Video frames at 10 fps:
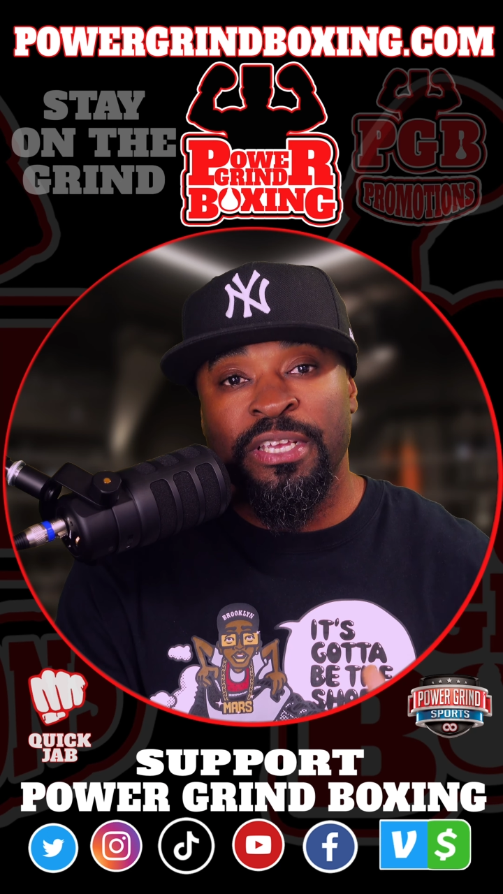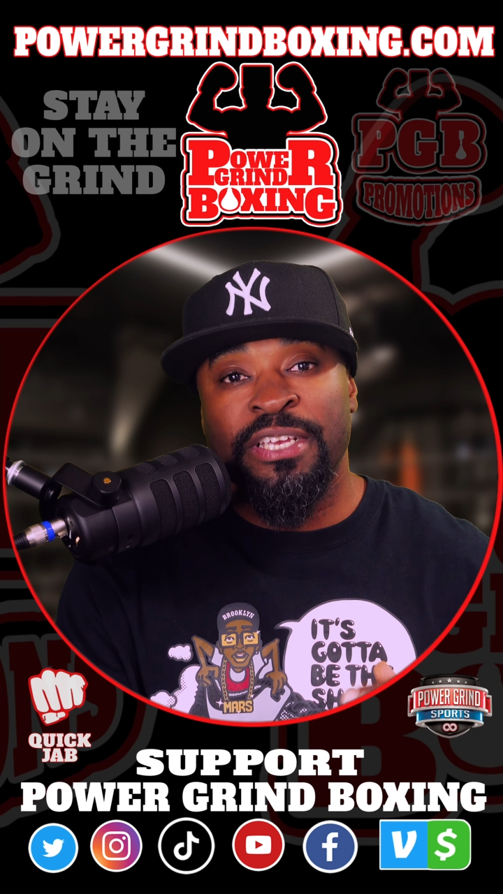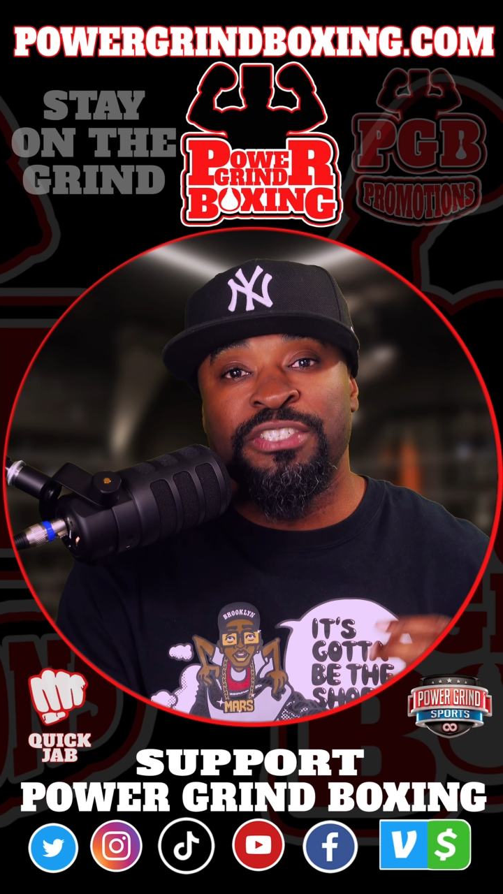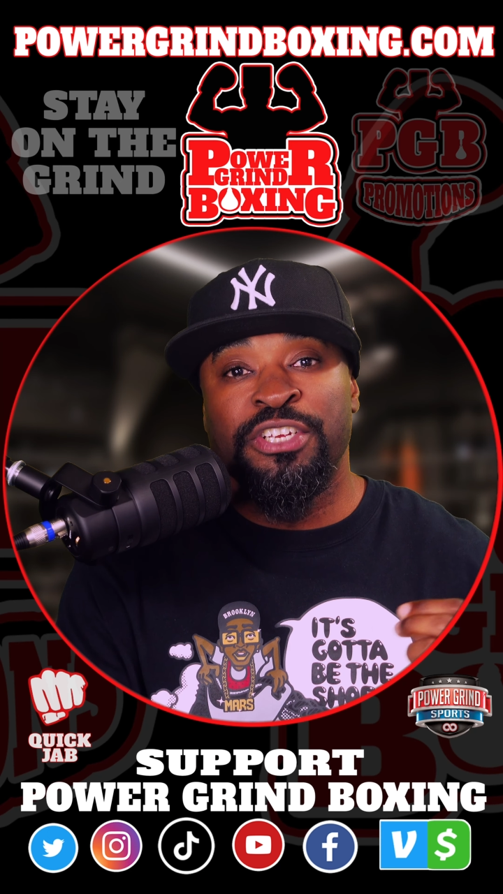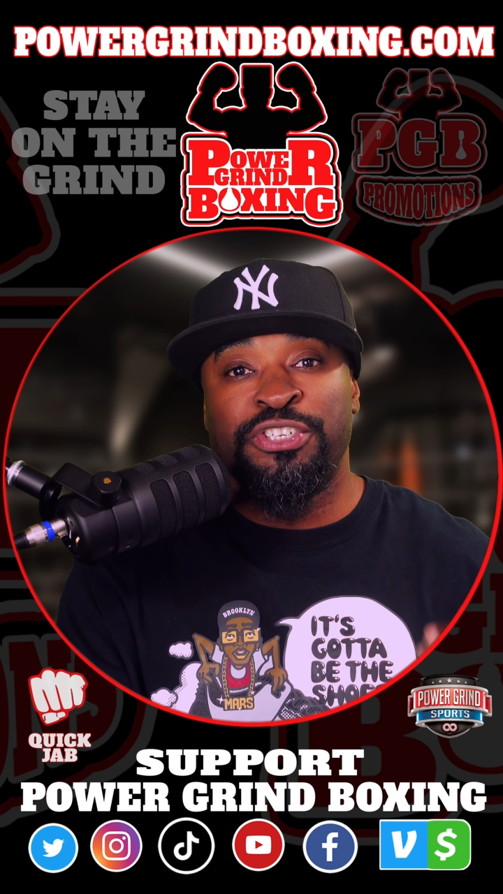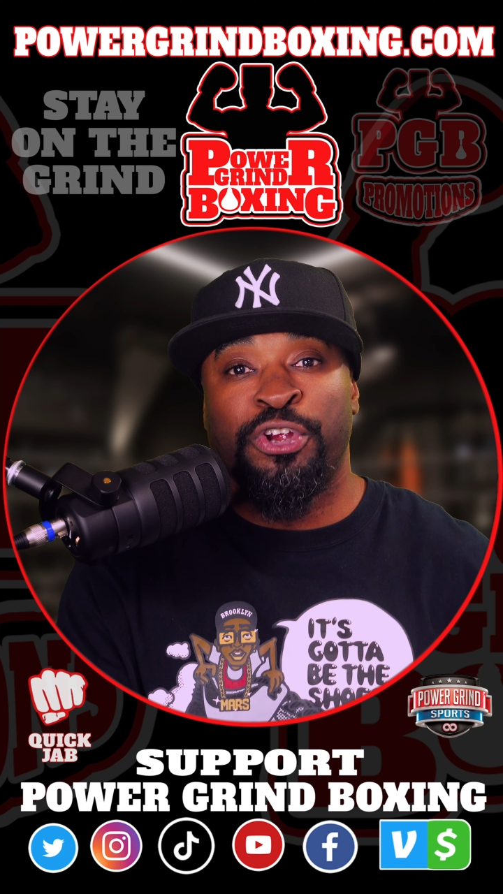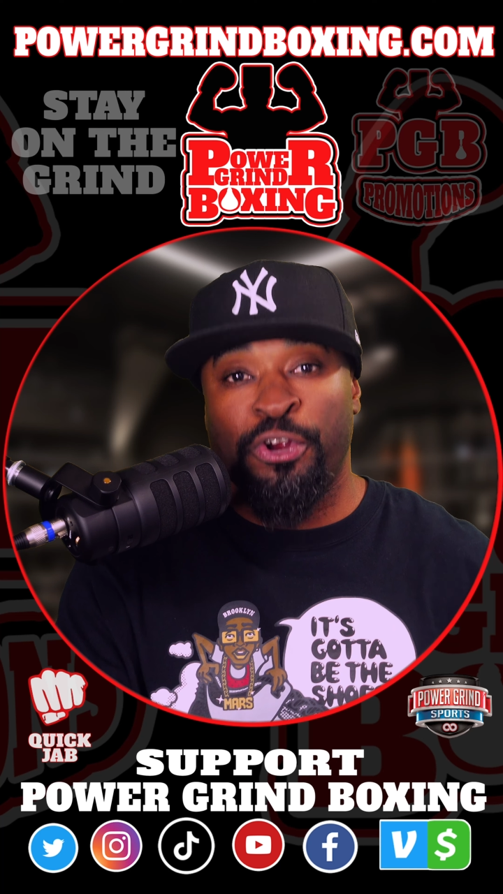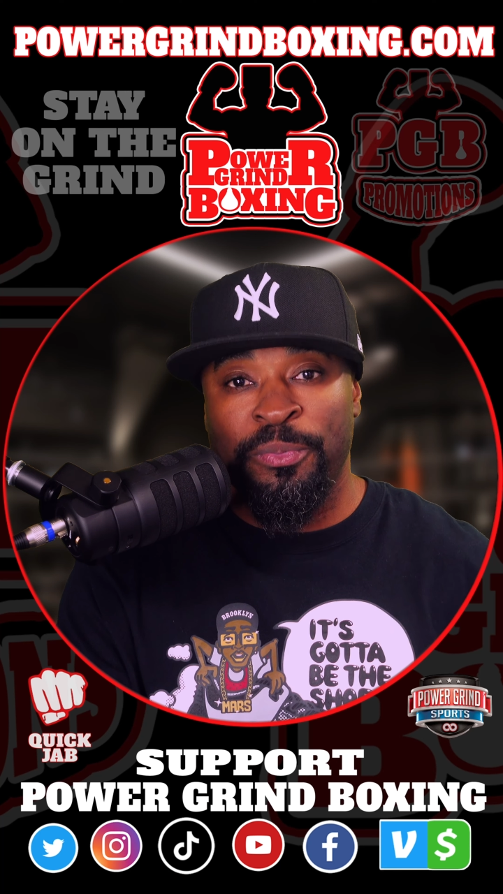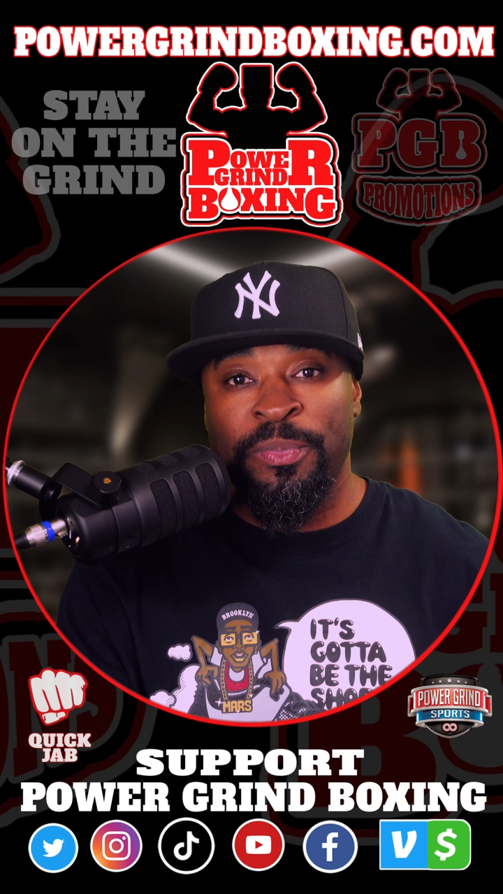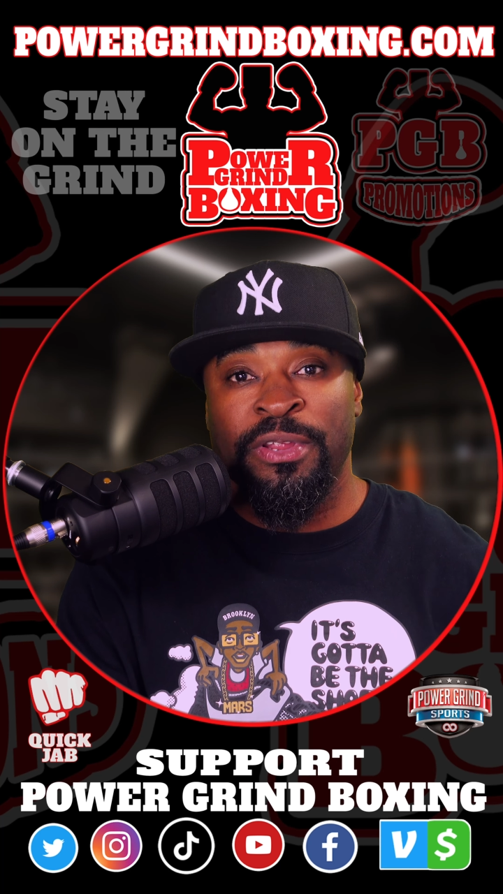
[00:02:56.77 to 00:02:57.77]
is
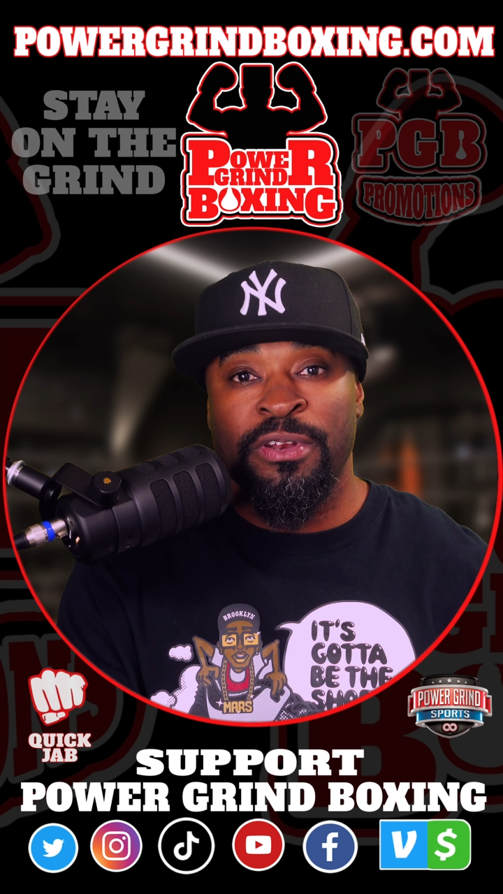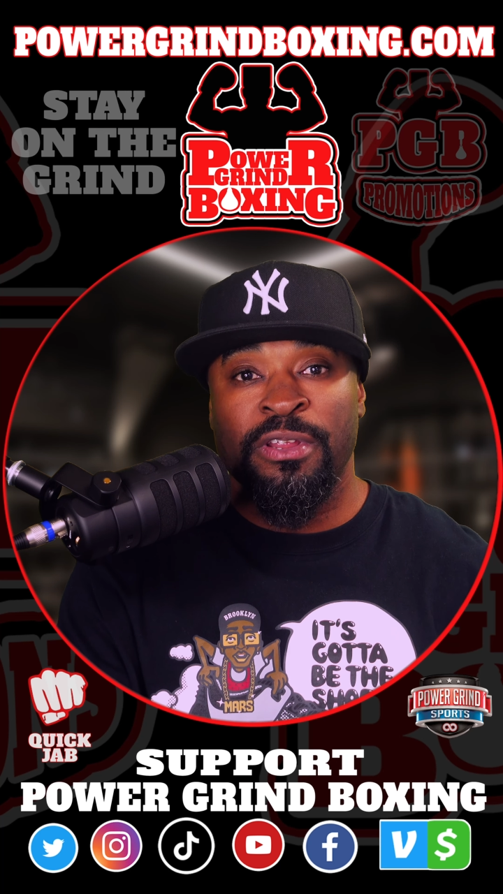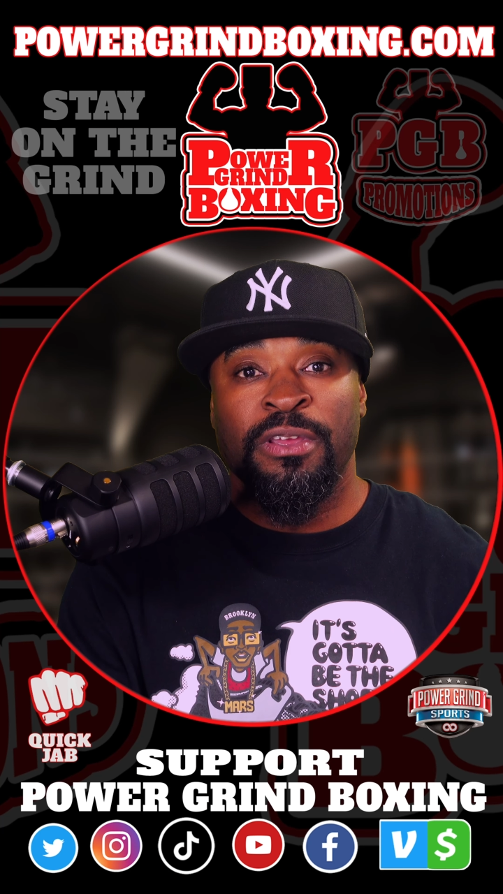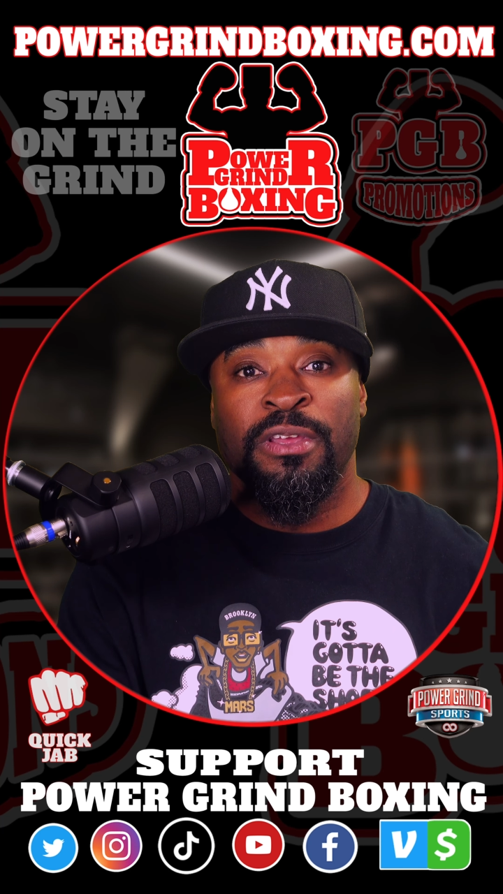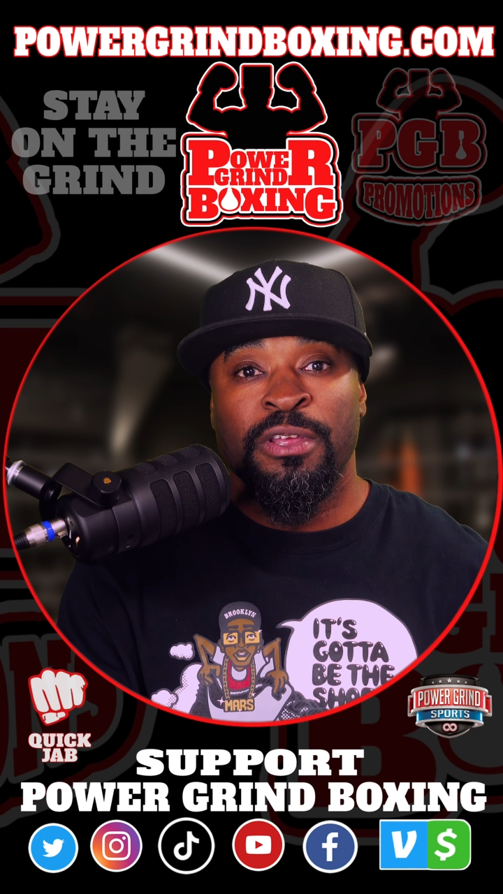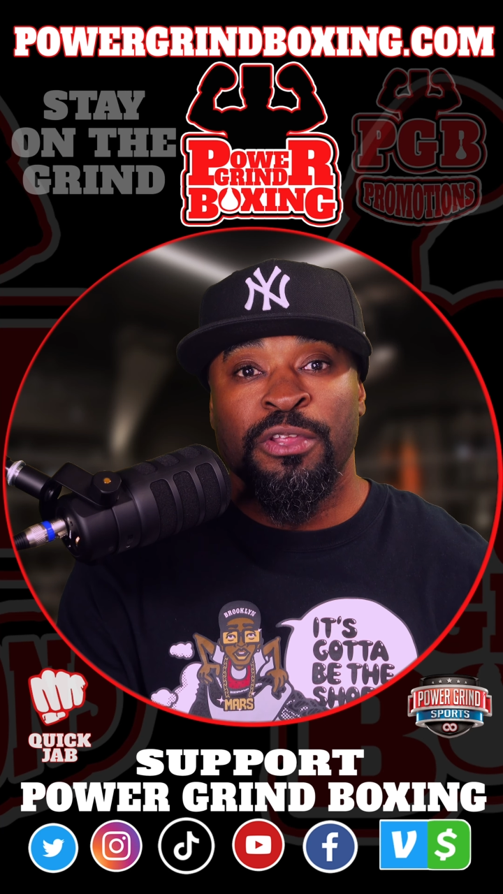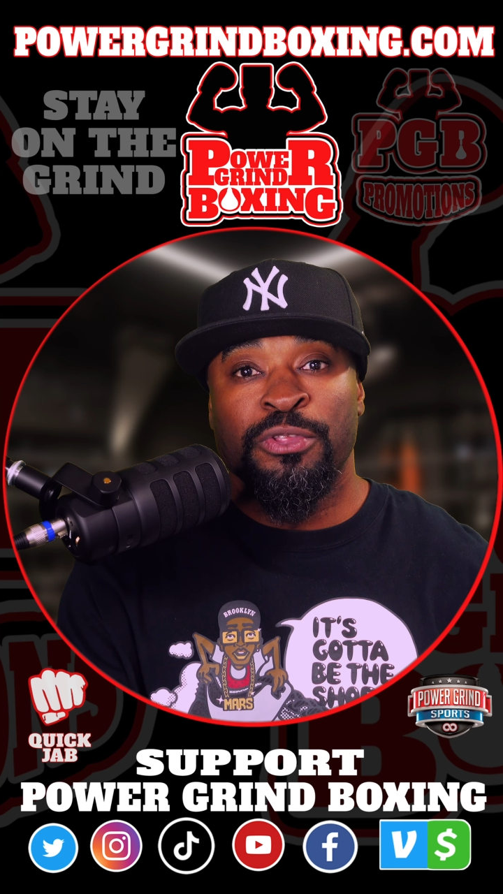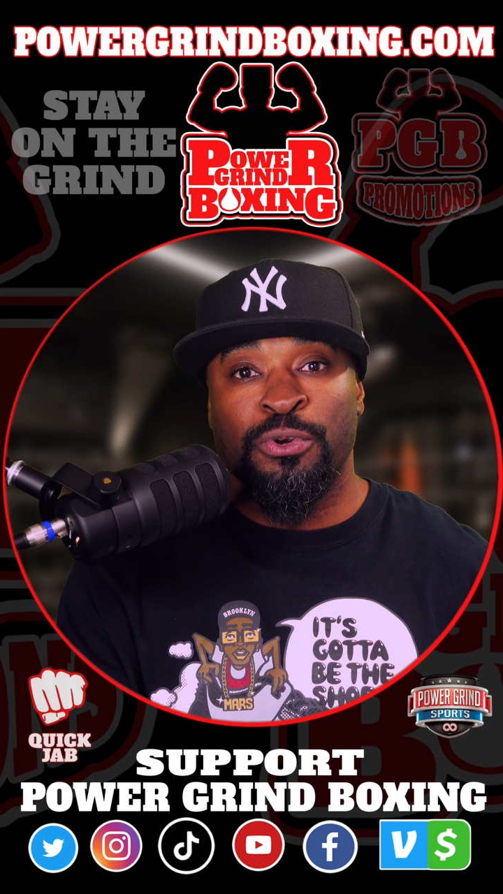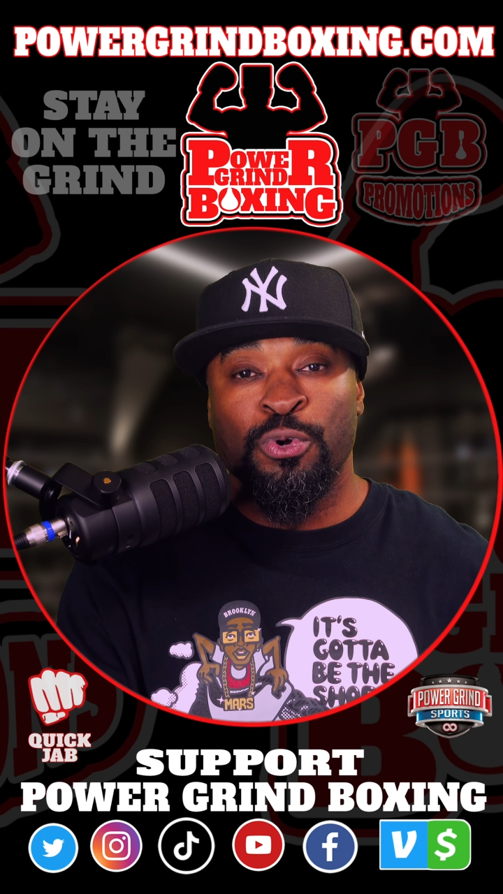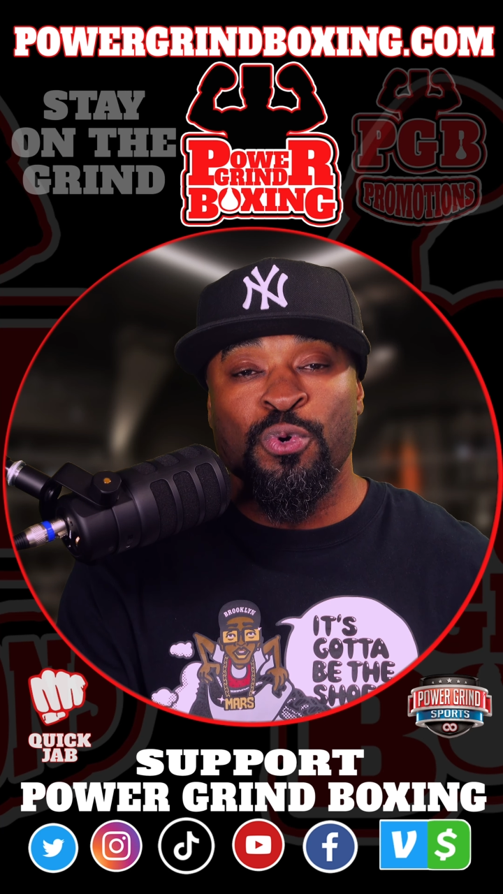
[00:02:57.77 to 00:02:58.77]
determined
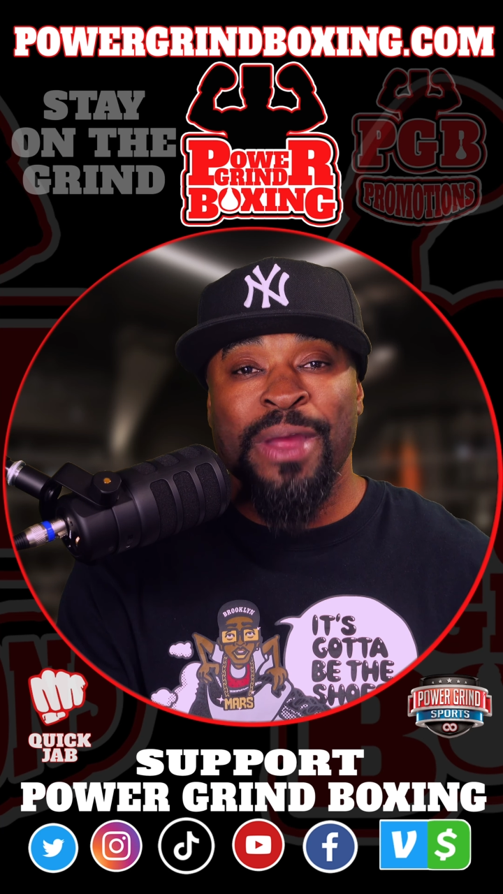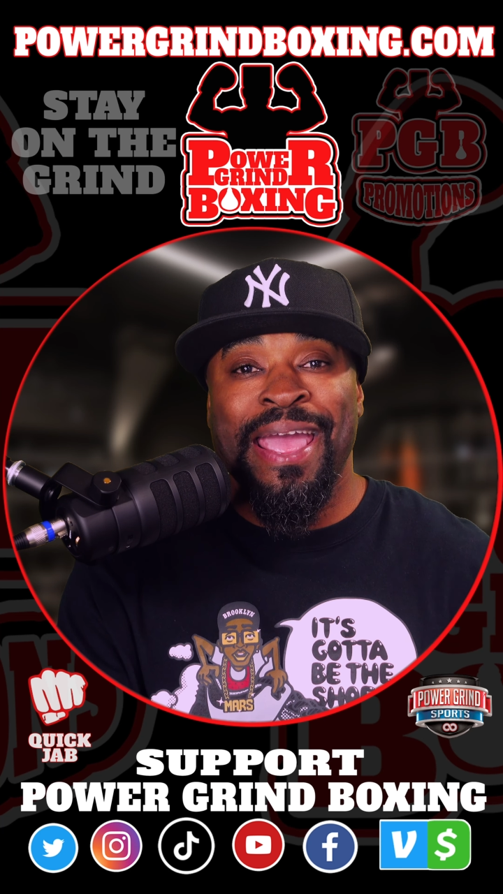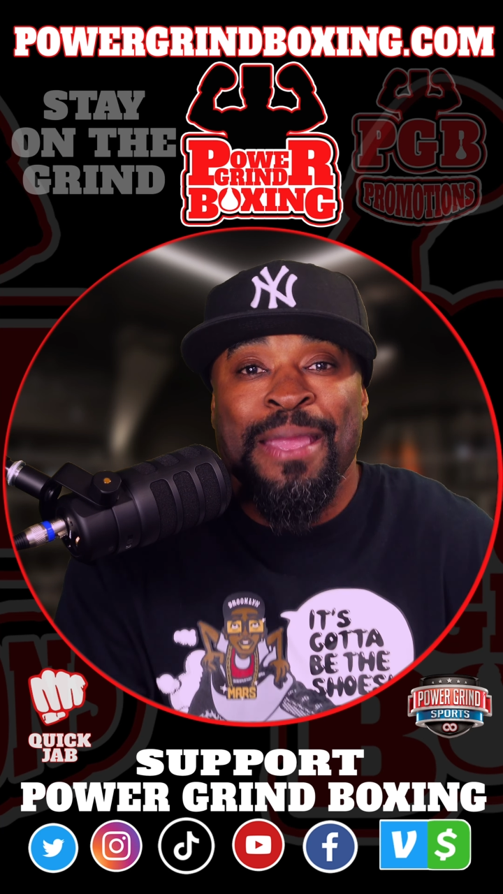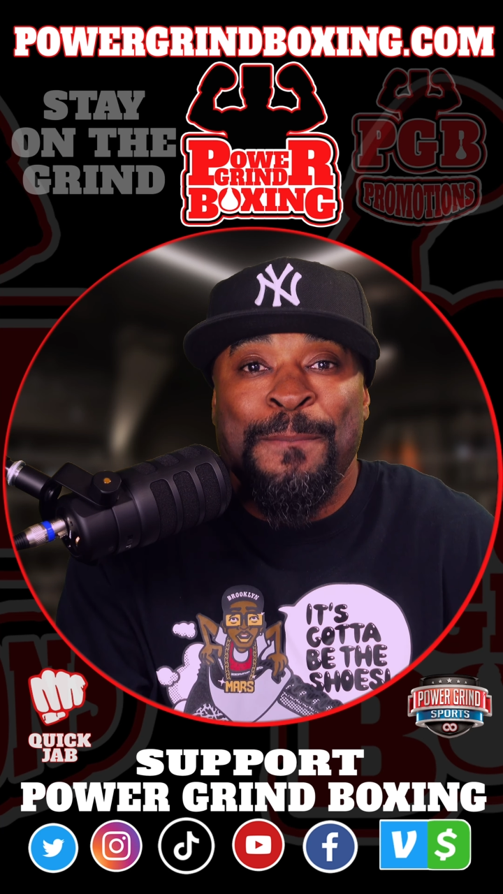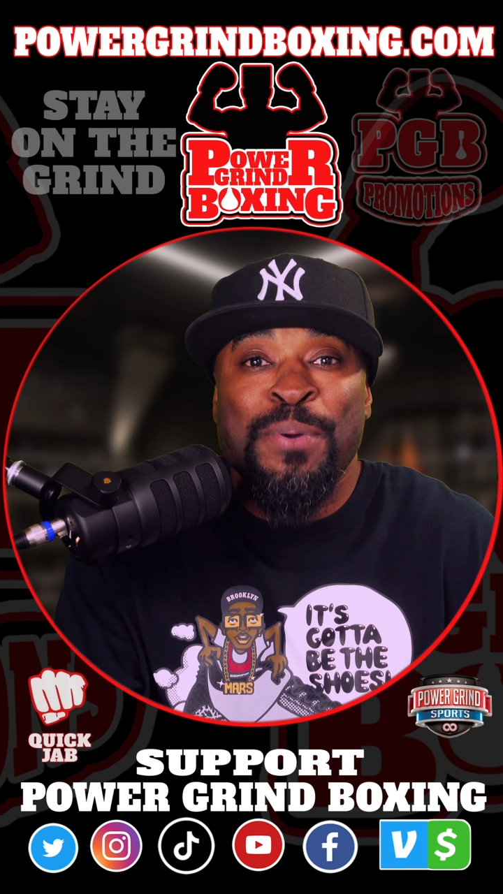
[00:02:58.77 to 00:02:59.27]
through a